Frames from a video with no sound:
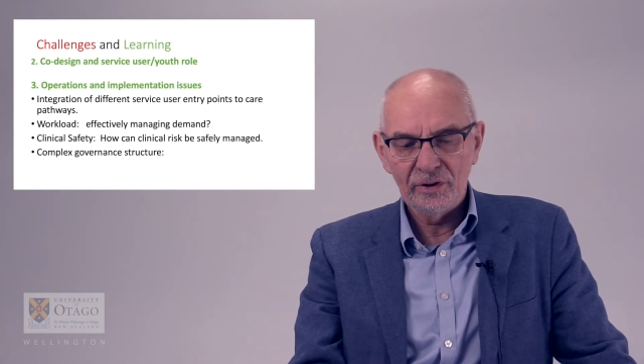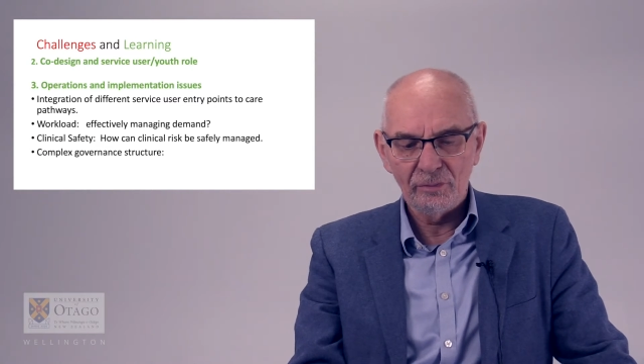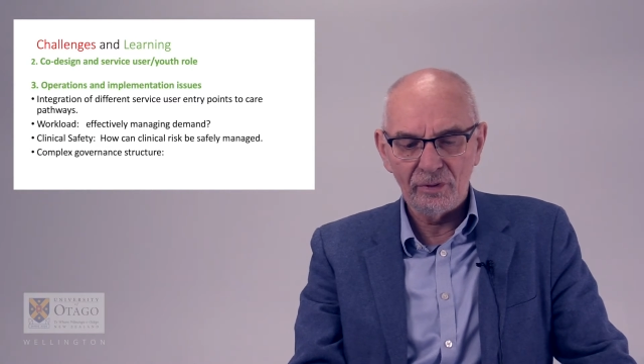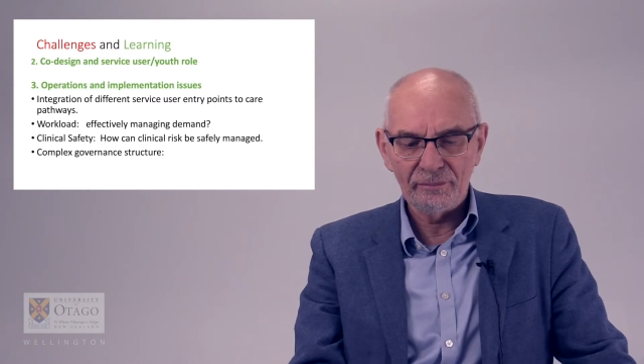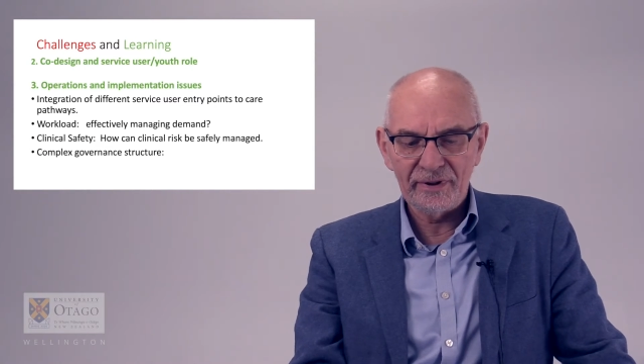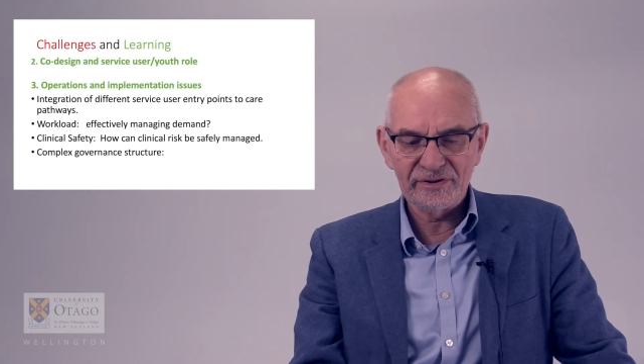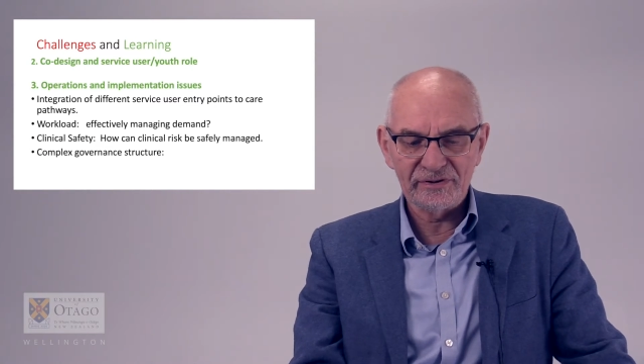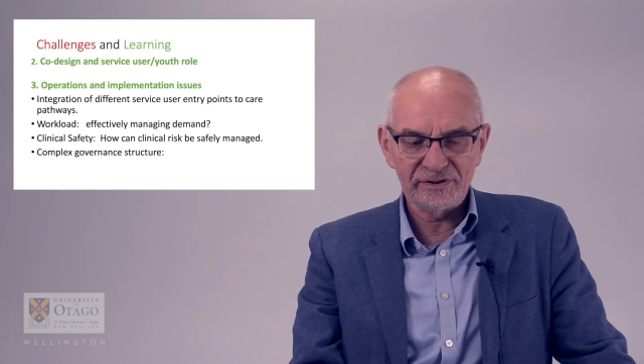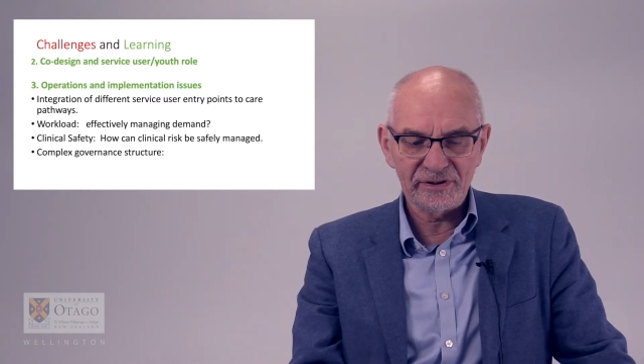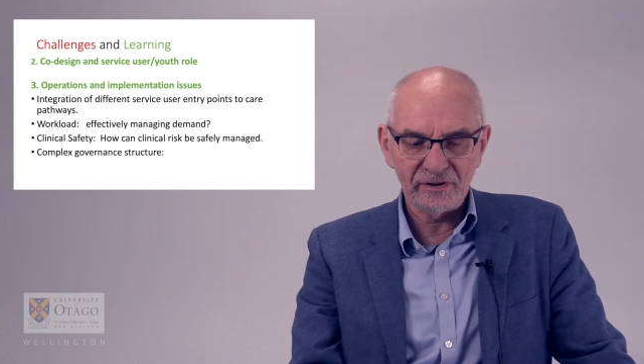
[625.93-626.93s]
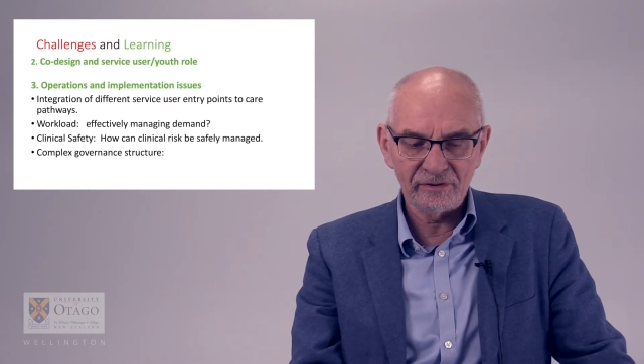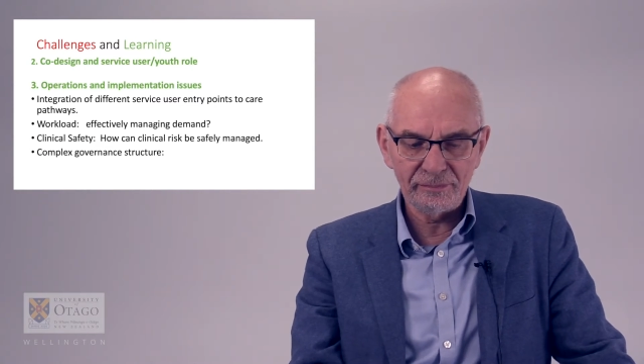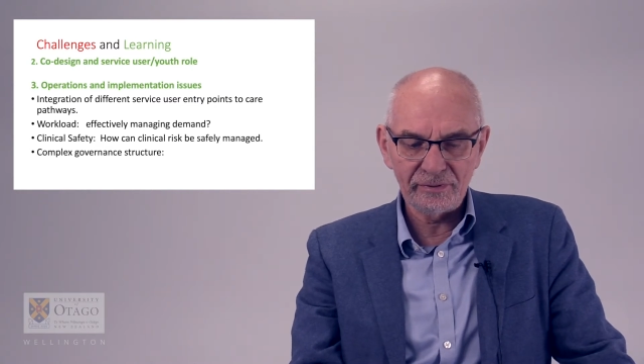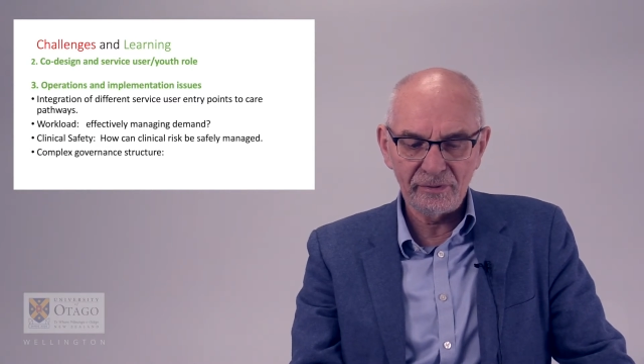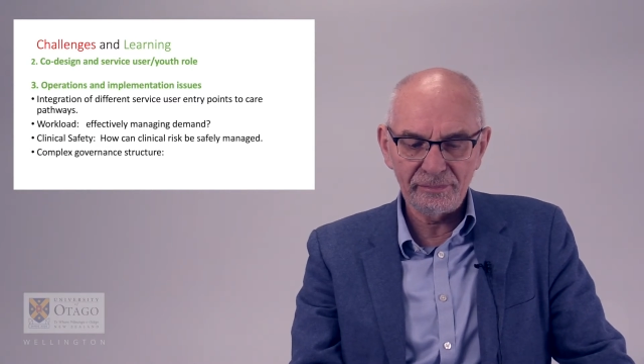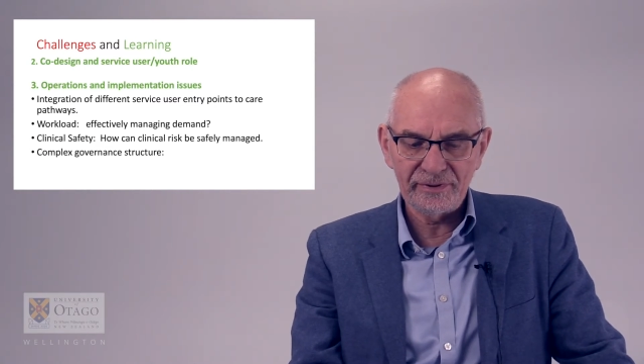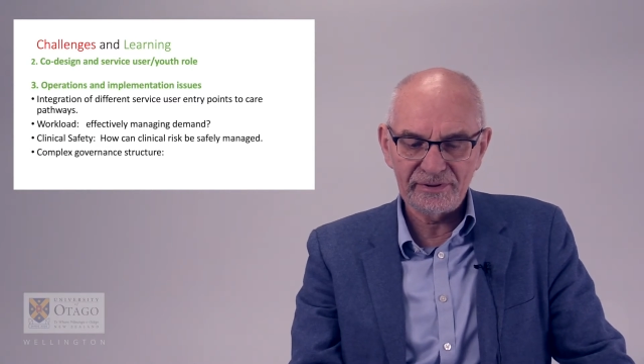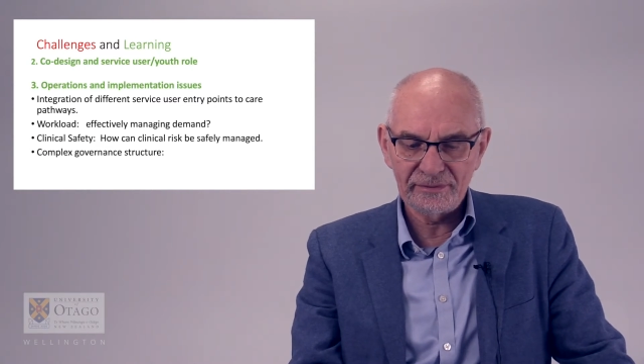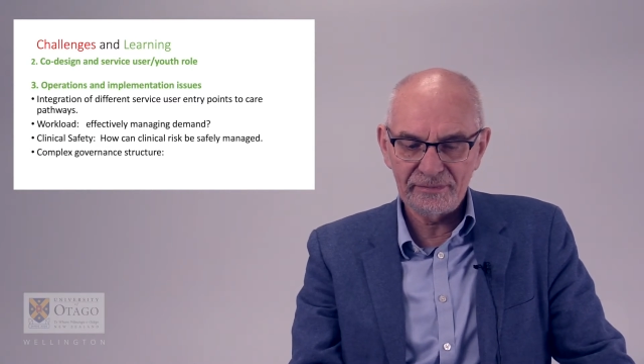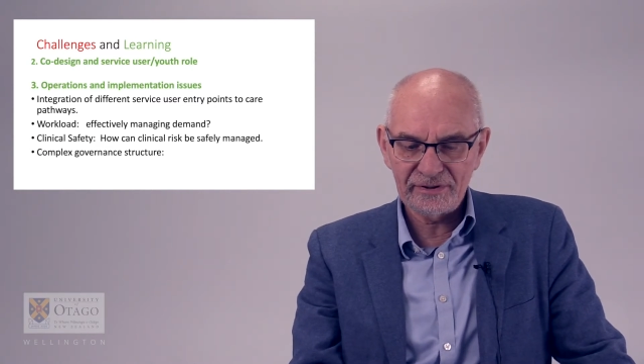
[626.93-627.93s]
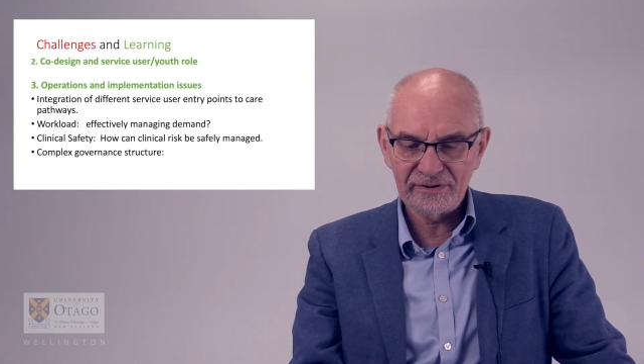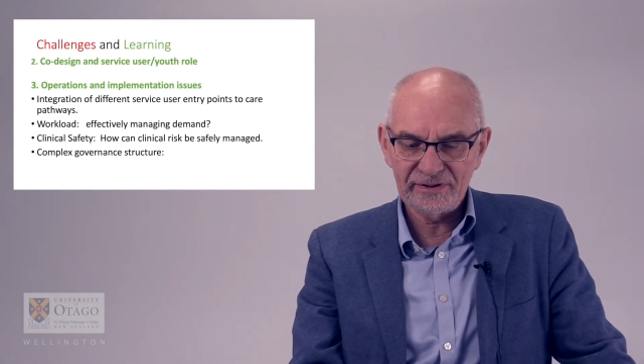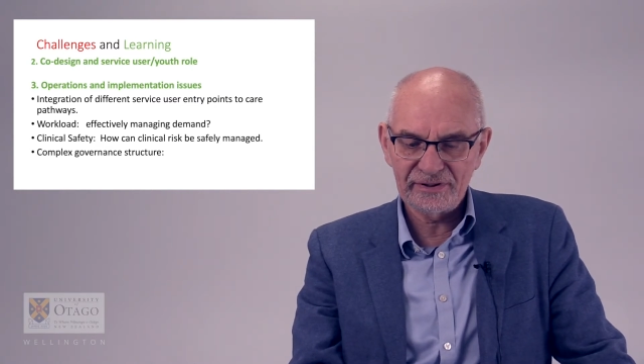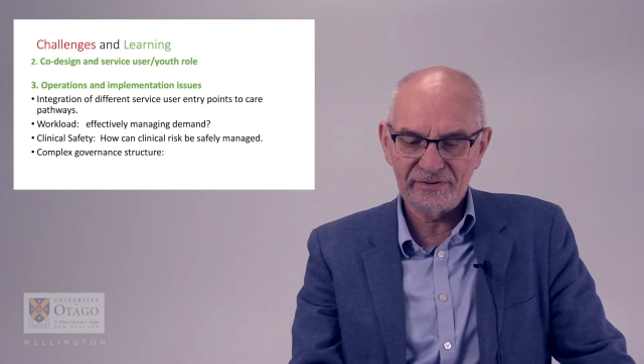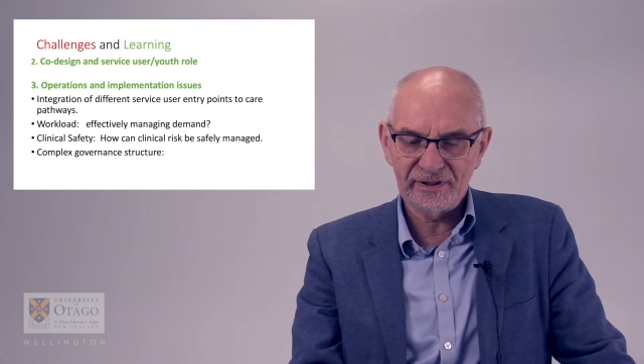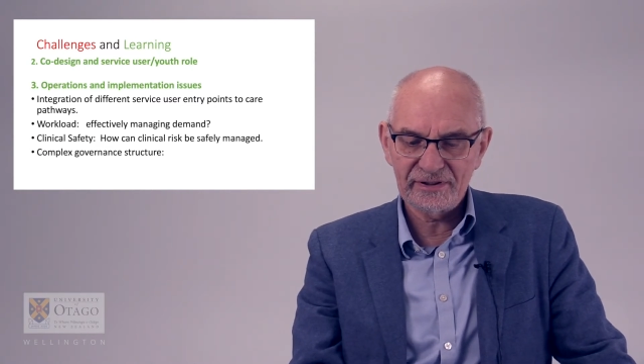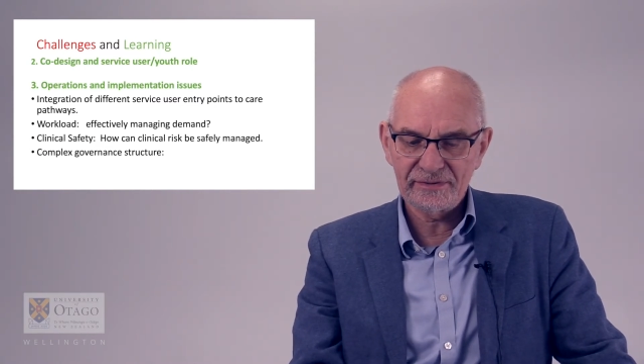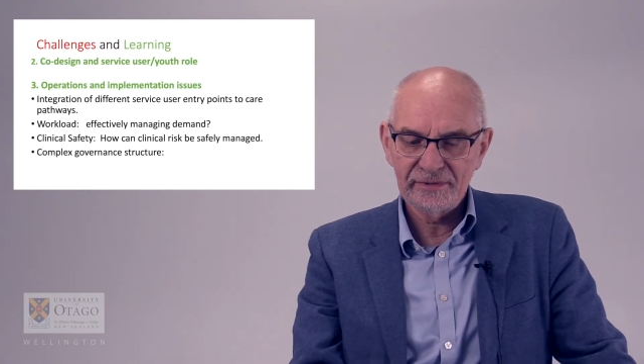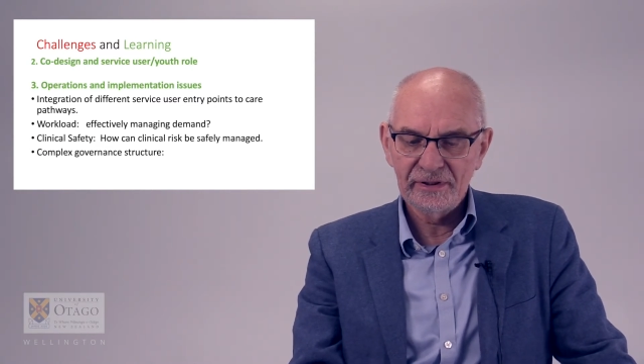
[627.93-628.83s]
what measures are appropriate to measure distress.